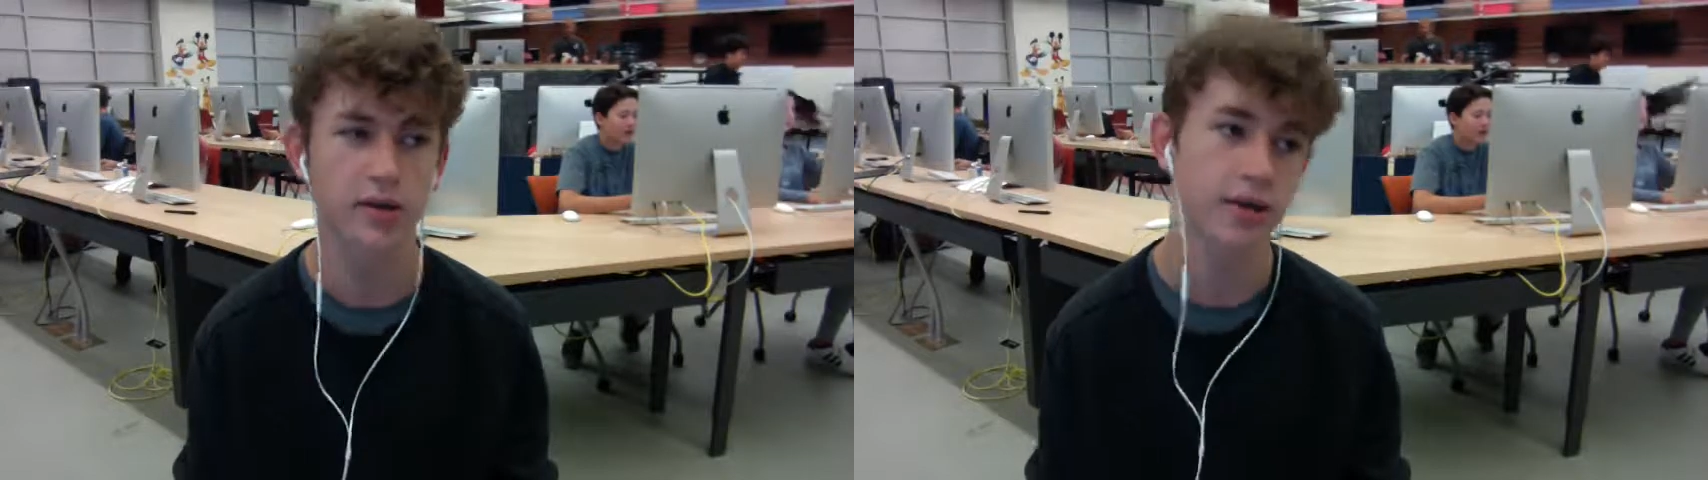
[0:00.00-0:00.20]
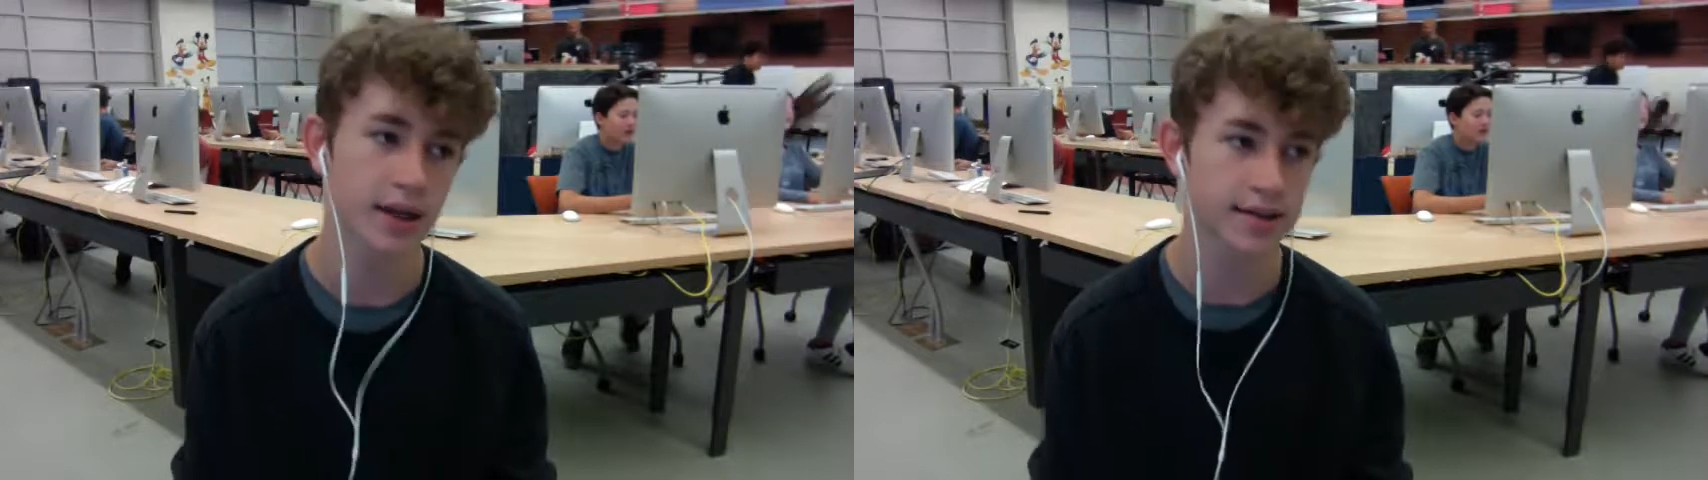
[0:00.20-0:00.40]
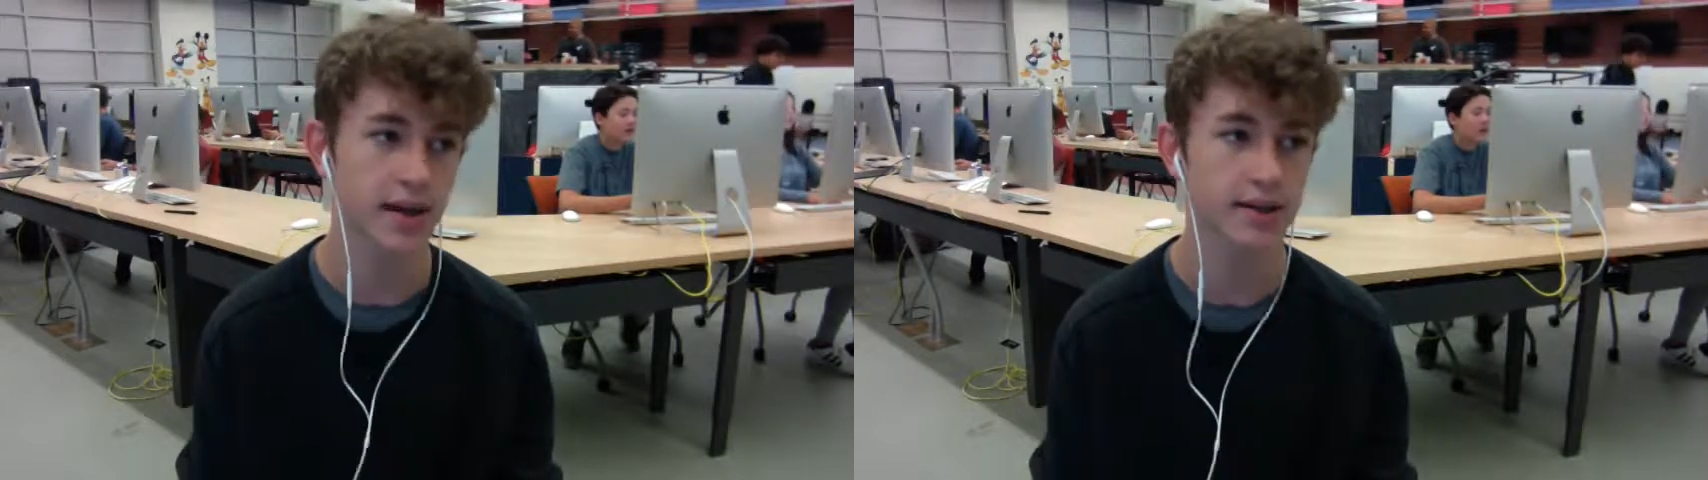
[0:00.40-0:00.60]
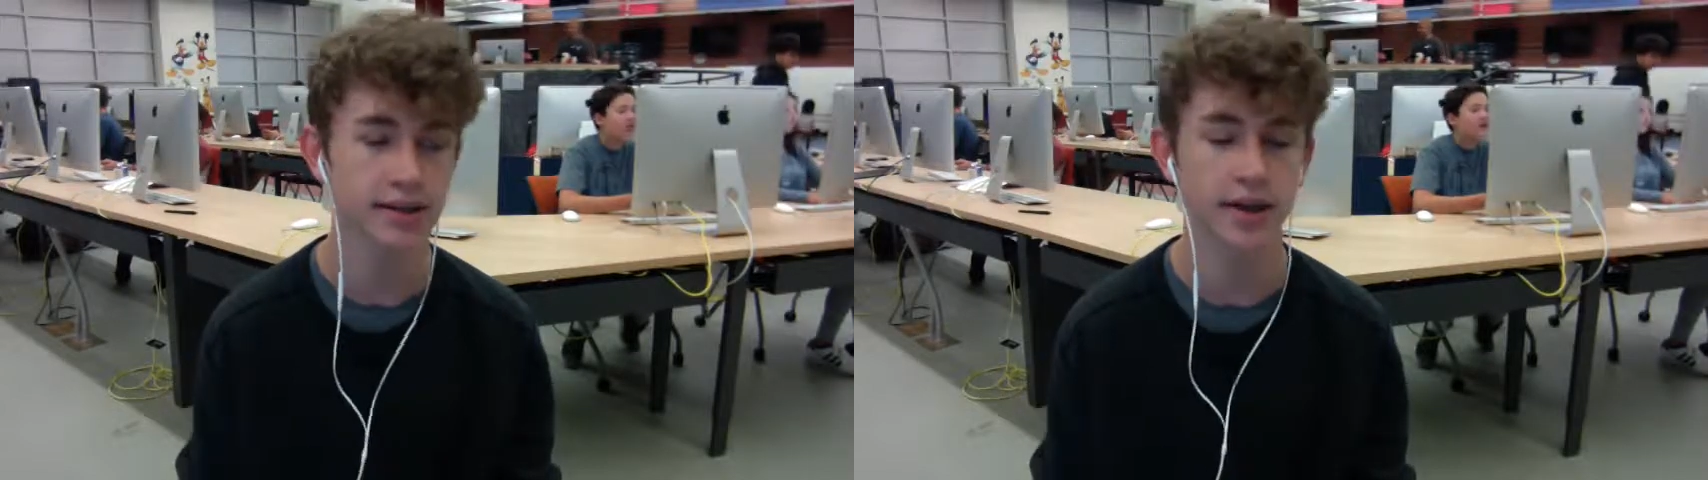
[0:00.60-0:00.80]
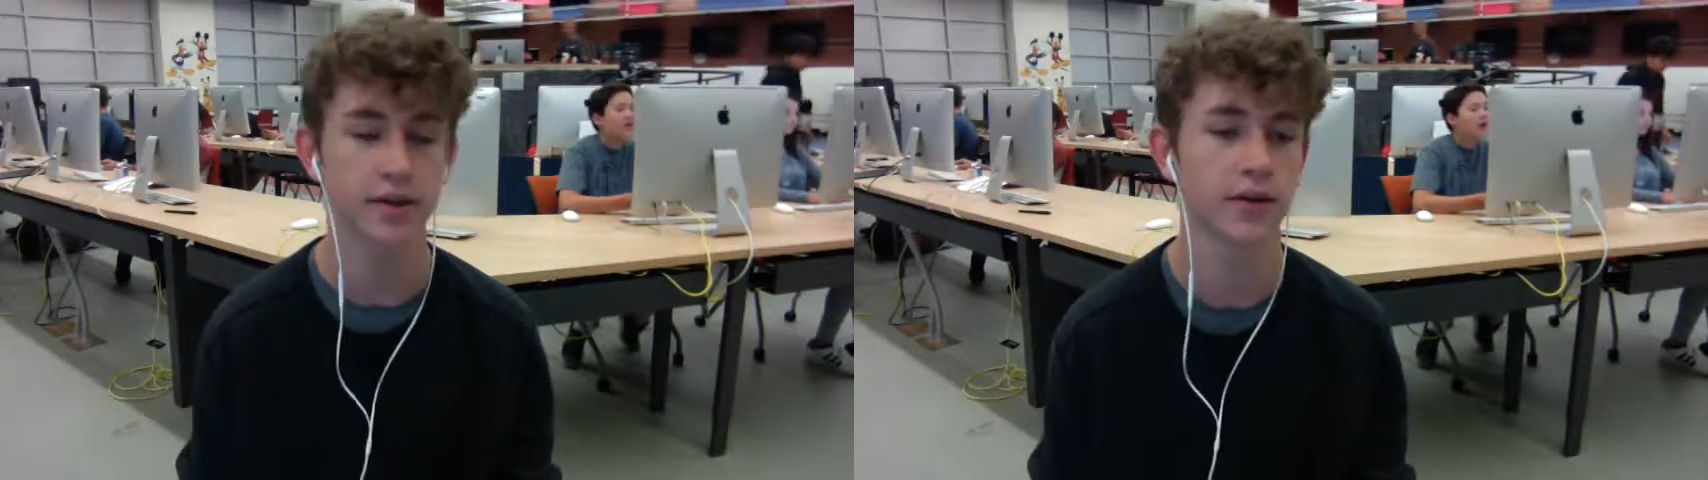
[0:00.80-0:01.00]
That's not to
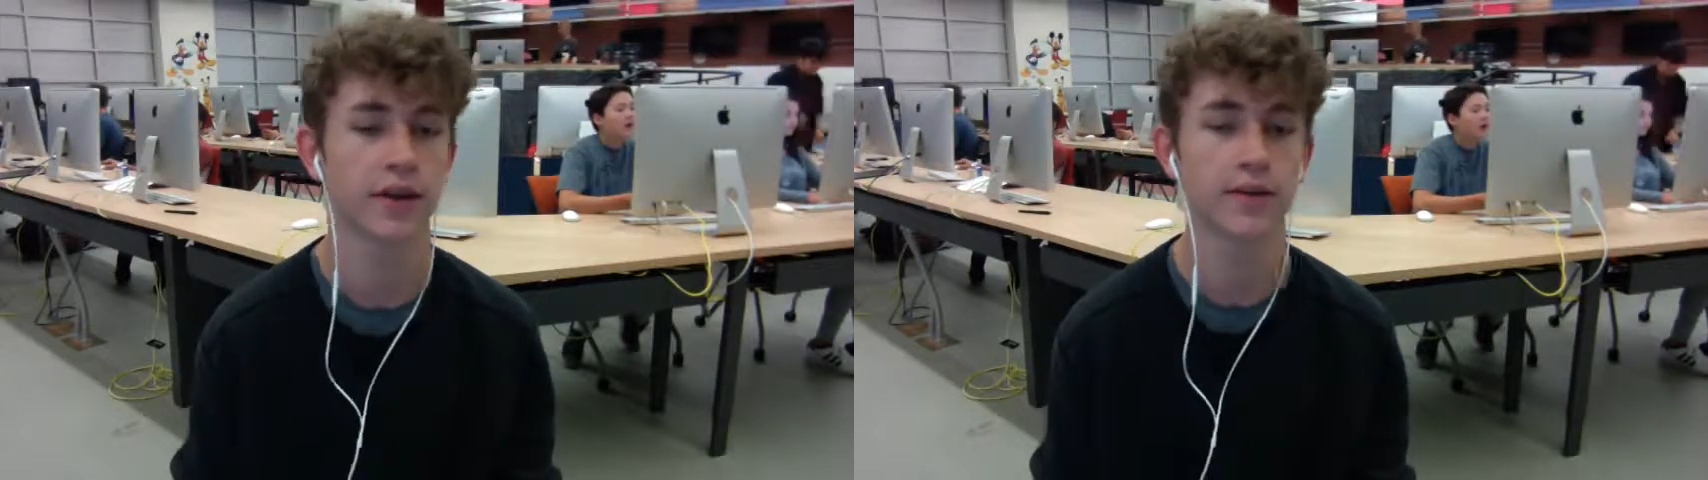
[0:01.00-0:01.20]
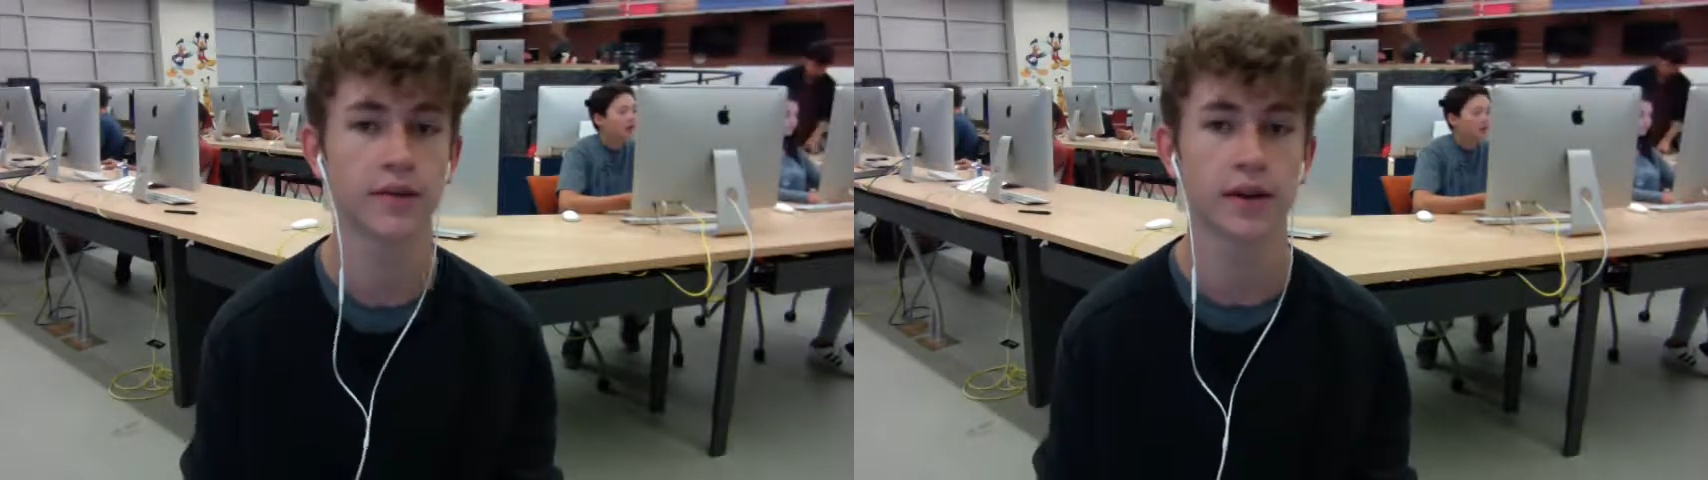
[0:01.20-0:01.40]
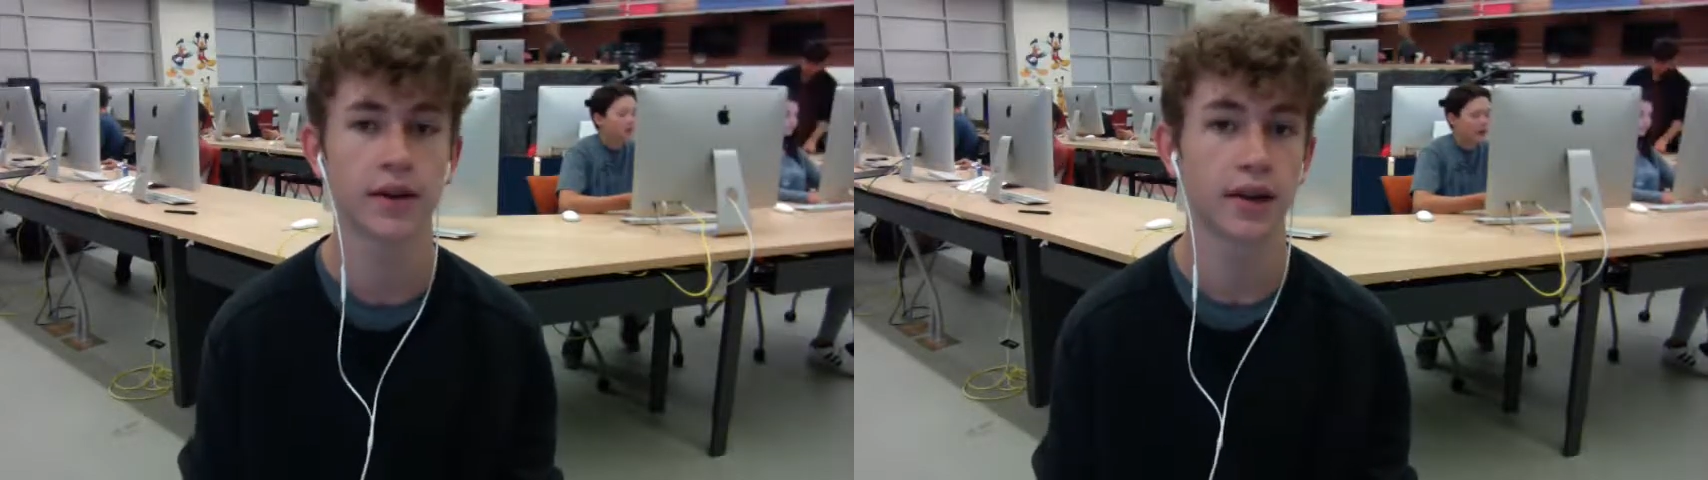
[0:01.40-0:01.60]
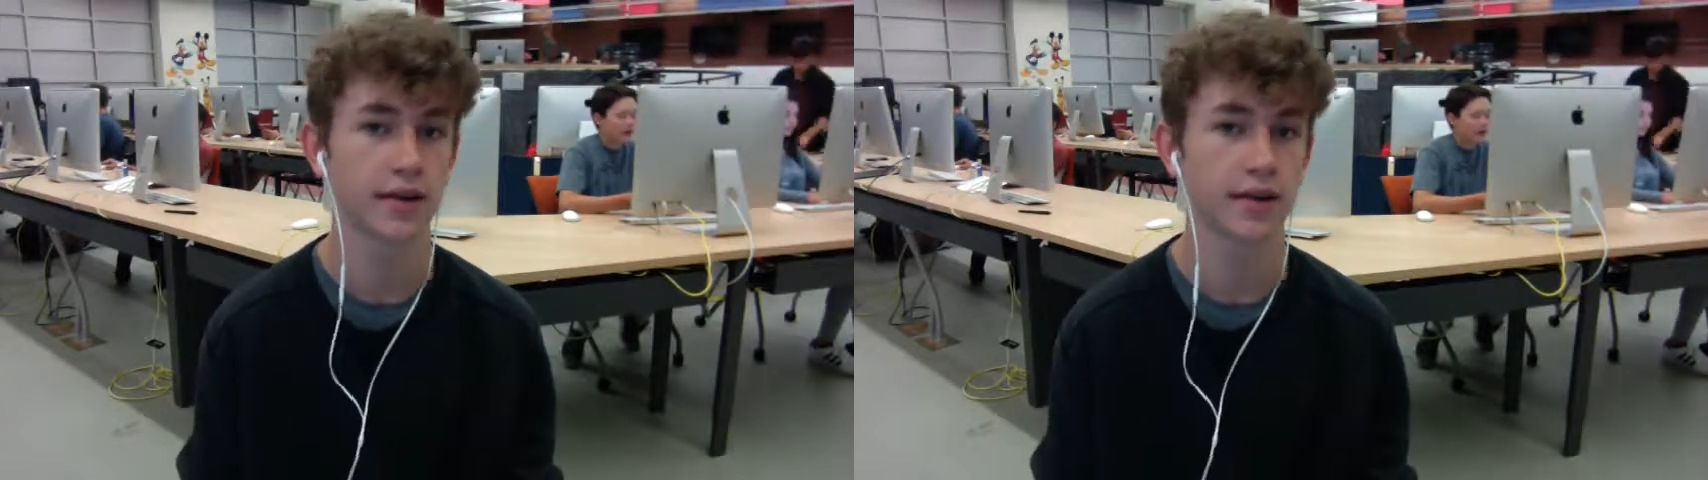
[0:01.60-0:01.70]
say that that